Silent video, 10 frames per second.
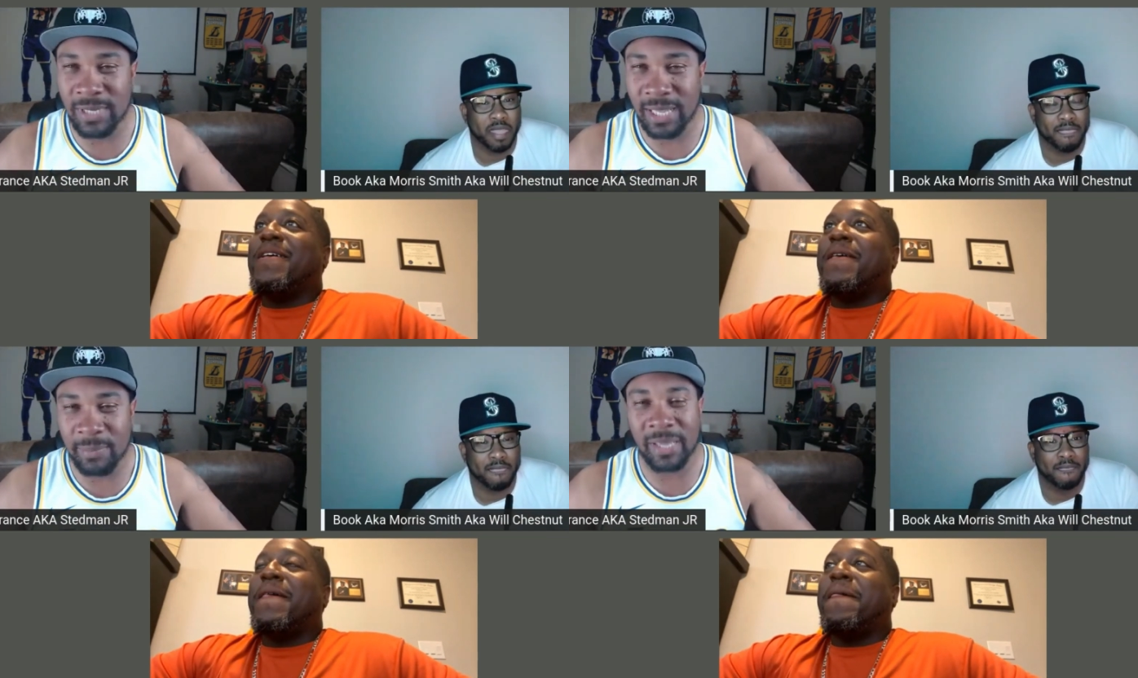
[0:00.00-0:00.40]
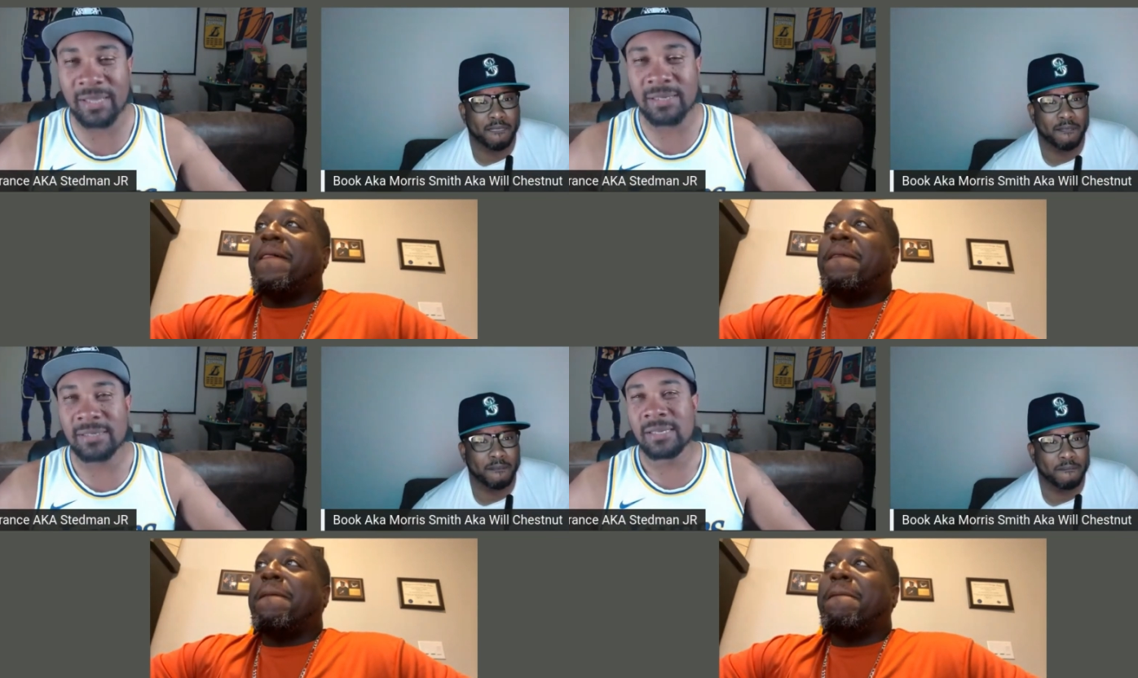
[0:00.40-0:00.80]
Speaker 1: day,
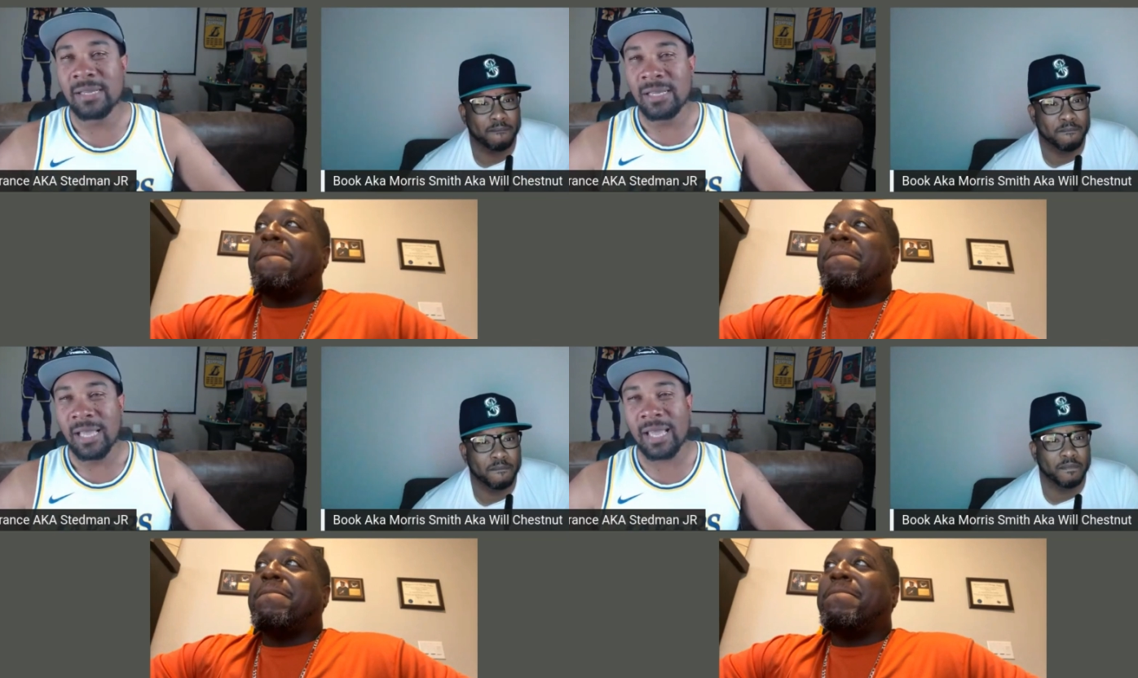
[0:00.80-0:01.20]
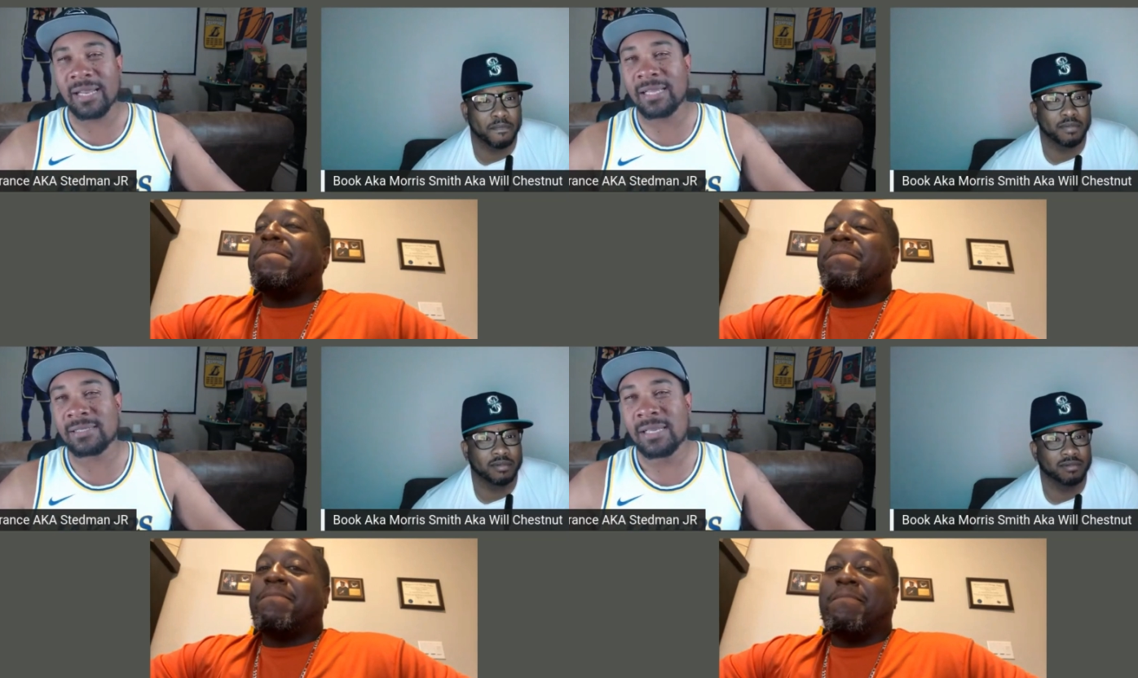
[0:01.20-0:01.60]
man.
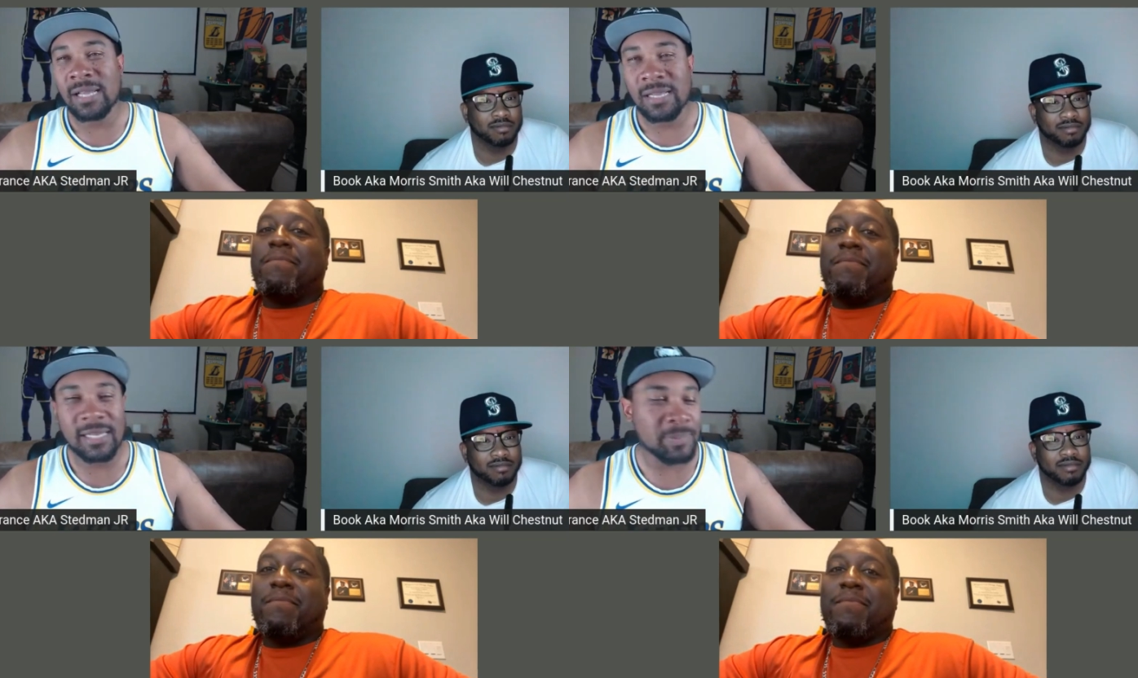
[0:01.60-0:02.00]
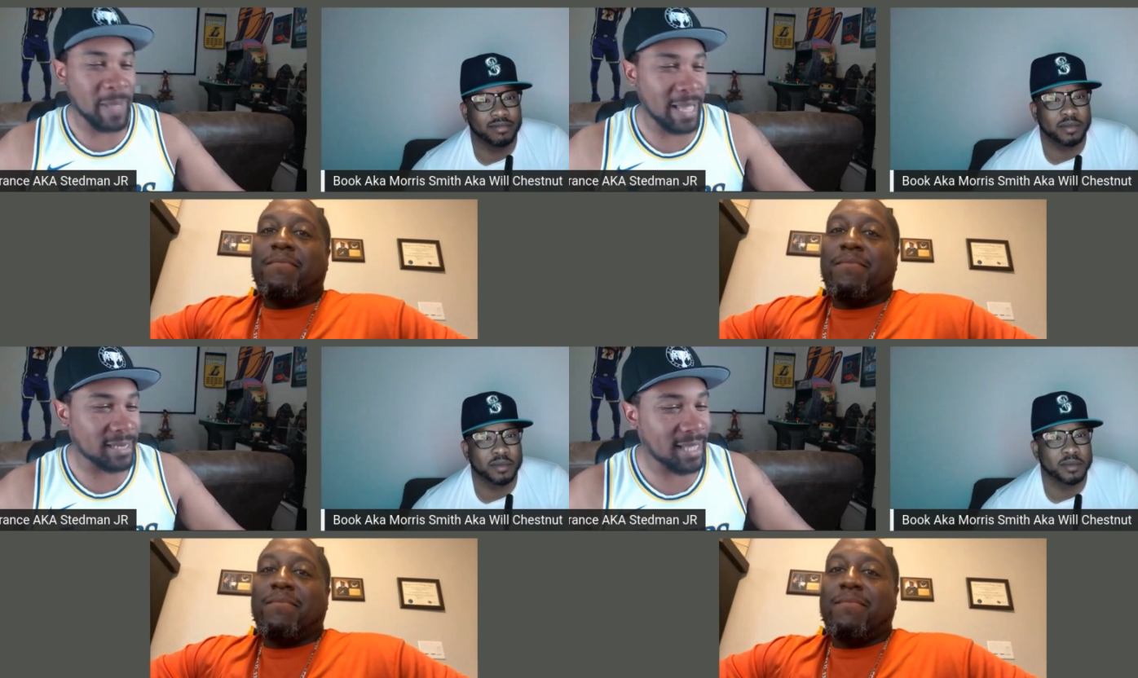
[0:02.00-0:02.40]
And this this
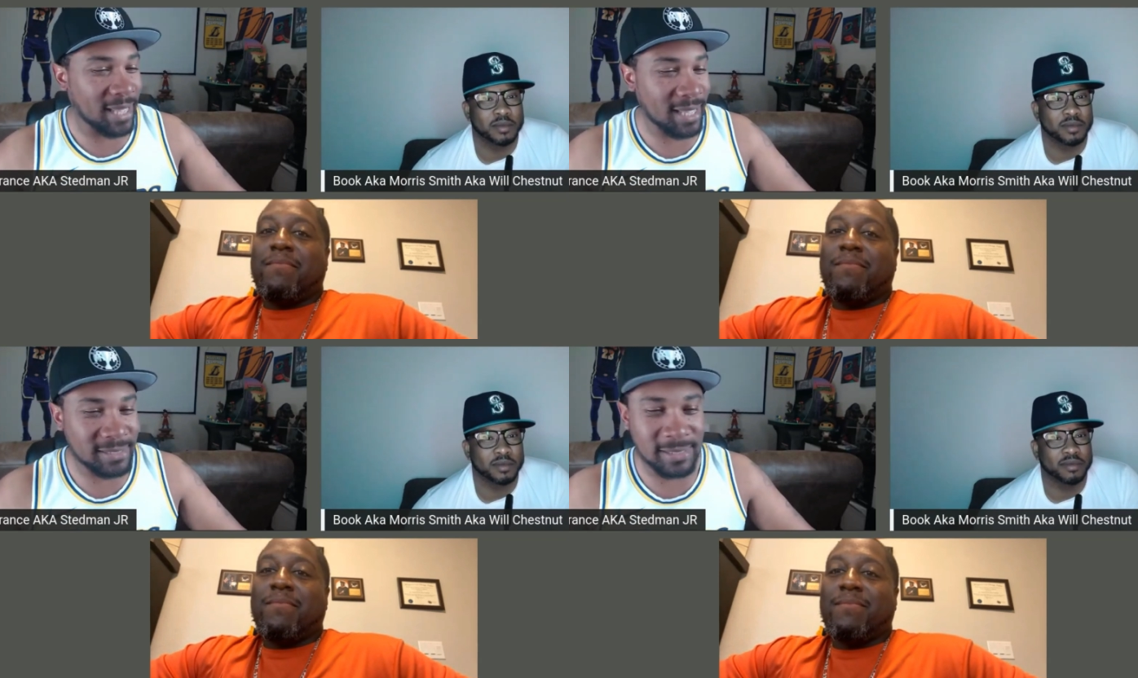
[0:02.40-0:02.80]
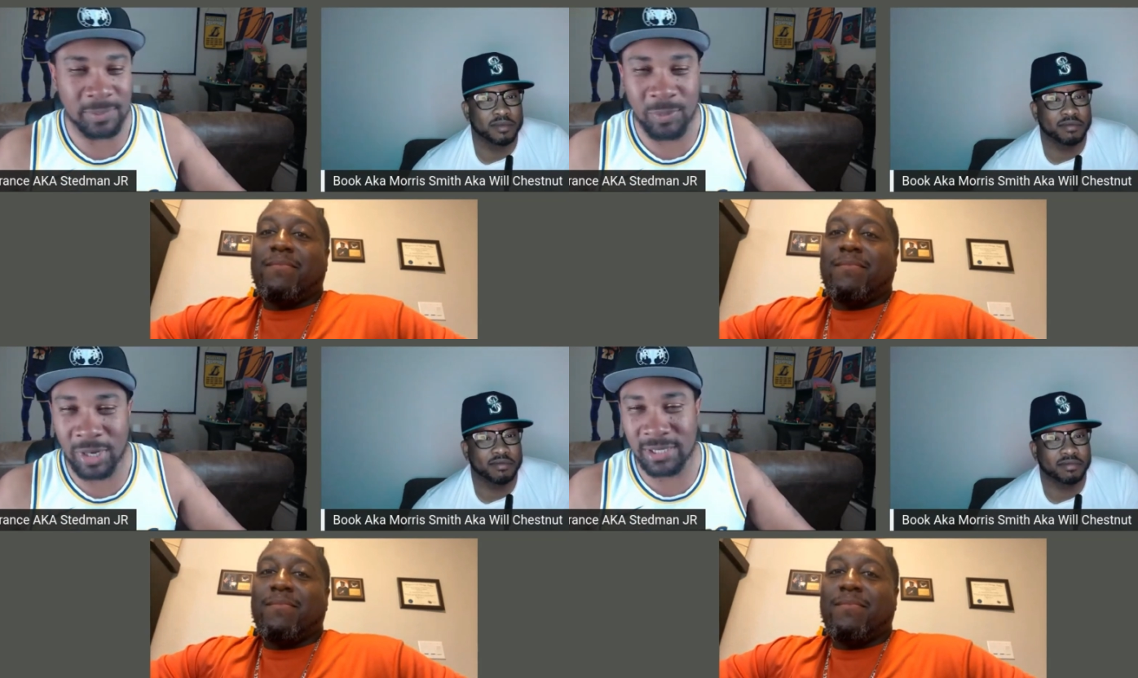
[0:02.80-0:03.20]
podcast is brought